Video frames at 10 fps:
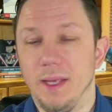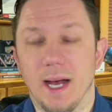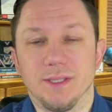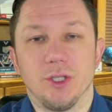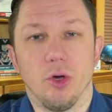
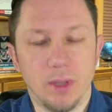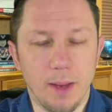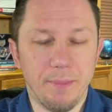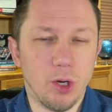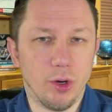Yeah, so
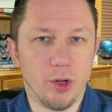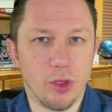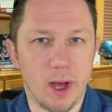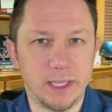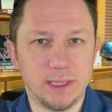let me know your
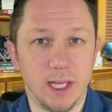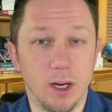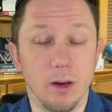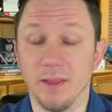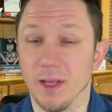thoughts
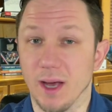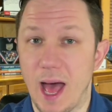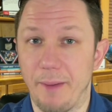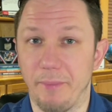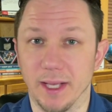there in the
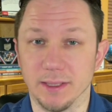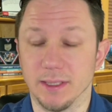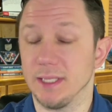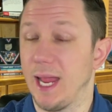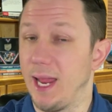
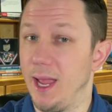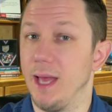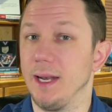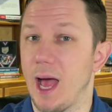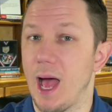comments.
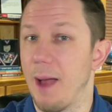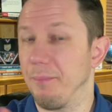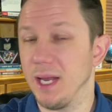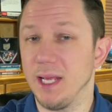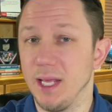And I'm
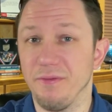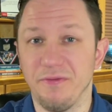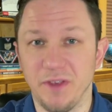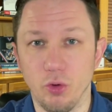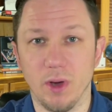going to get a
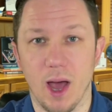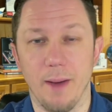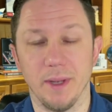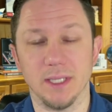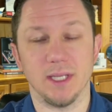few
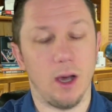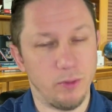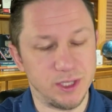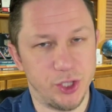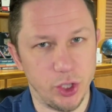comments, I
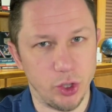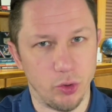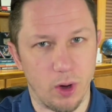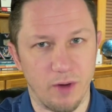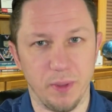always
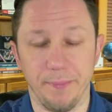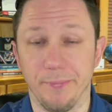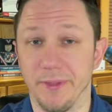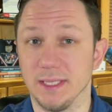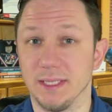do, of
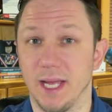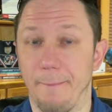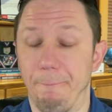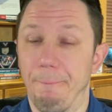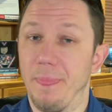people that
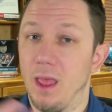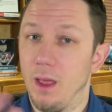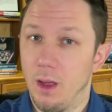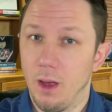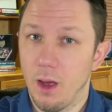say,
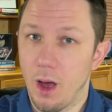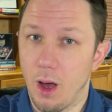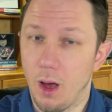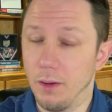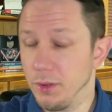
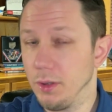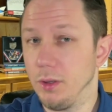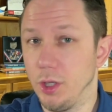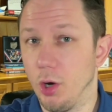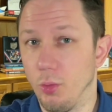uh,
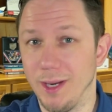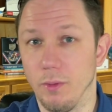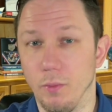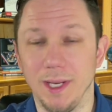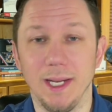you know, we,
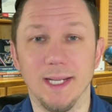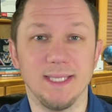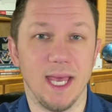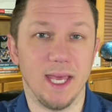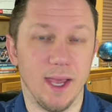we need to
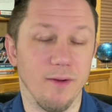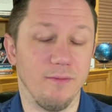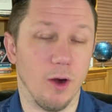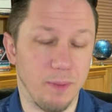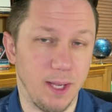take care of
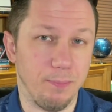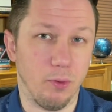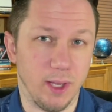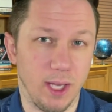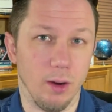our
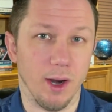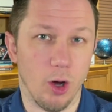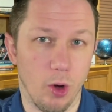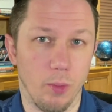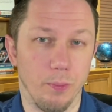people here at
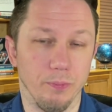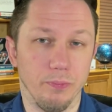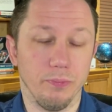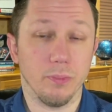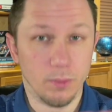home
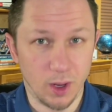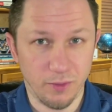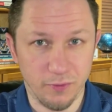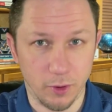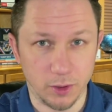
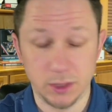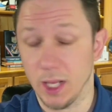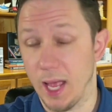first.